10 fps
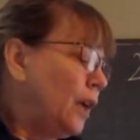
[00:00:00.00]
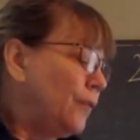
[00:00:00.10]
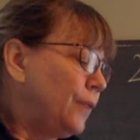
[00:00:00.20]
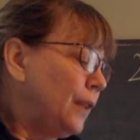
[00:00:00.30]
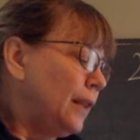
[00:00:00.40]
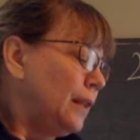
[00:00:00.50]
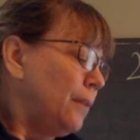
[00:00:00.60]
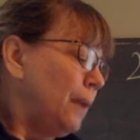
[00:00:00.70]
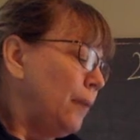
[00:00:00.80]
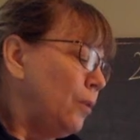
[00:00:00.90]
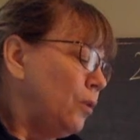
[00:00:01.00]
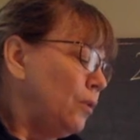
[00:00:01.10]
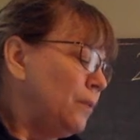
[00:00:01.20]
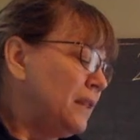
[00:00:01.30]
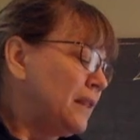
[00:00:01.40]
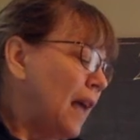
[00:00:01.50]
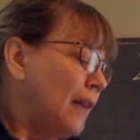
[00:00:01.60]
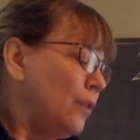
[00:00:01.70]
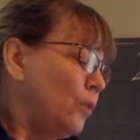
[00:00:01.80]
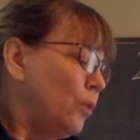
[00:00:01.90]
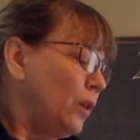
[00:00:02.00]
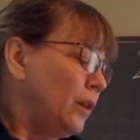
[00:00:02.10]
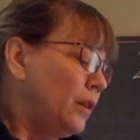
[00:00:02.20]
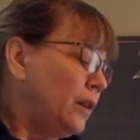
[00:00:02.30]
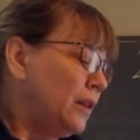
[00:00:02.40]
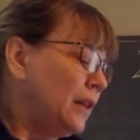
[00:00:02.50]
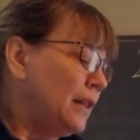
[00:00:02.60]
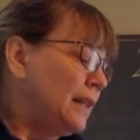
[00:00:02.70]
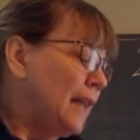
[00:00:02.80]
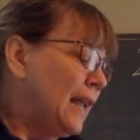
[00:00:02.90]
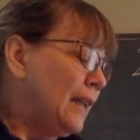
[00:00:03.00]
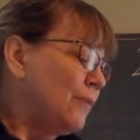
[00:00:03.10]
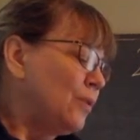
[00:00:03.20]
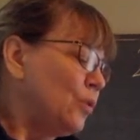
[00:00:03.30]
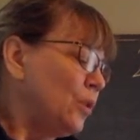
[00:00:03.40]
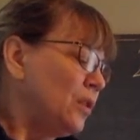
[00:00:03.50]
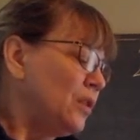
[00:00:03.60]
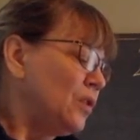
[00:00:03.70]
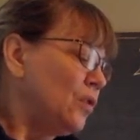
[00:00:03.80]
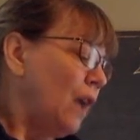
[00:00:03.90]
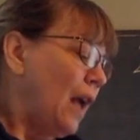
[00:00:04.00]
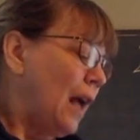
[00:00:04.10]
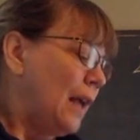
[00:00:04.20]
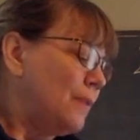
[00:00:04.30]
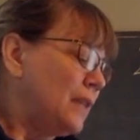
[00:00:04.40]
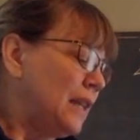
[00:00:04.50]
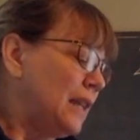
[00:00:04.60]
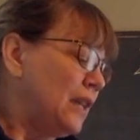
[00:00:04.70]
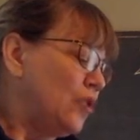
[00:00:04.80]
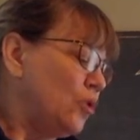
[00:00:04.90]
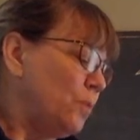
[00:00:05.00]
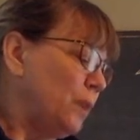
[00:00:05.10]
Fill in the bubble beside the word that names or describes each